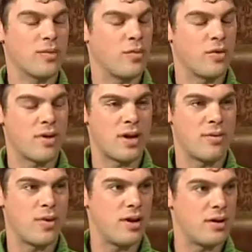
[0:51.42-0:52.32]
we run a
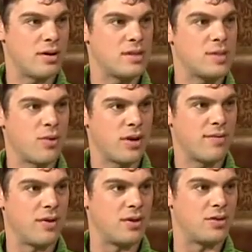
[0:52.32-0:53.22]
winter and spring
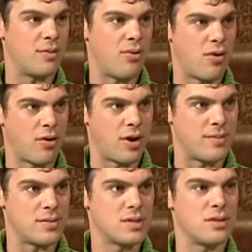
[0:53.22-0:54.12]
field trip
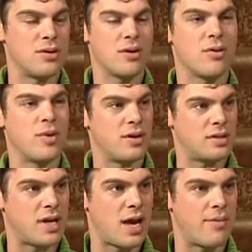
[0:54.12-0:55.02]
program. So during the winter
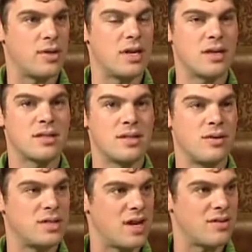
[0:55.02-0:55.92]
time, we take
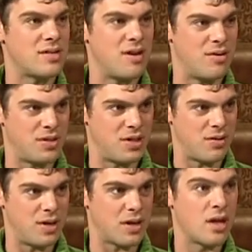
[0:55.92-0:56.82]
students out
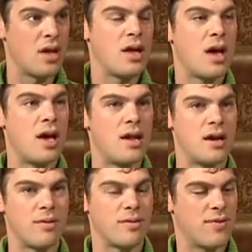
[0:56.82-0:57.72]
snowshoeing, and
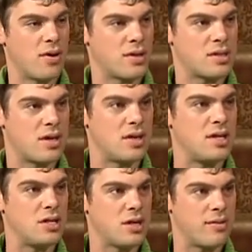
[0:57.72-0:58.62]
uh, we focus on
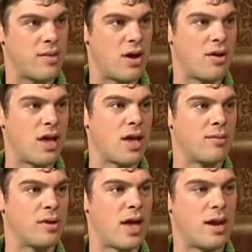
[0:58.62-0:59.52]
teaching them about
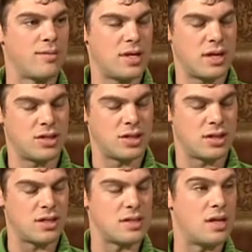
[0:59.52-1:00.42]
animal
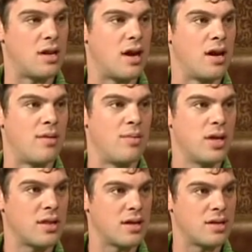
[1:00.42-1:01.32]
adaptations. And uh,
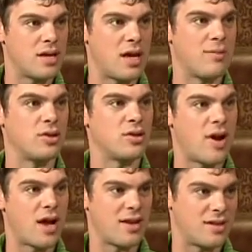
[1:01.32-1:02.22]
big thing is animal
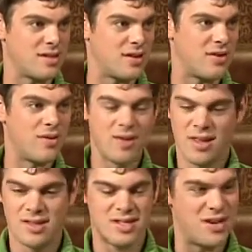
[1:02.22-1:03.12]
tracking. So
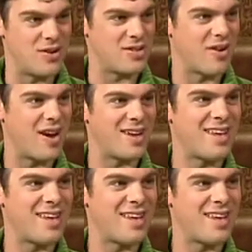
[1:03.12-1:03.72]
yeah. snow is a great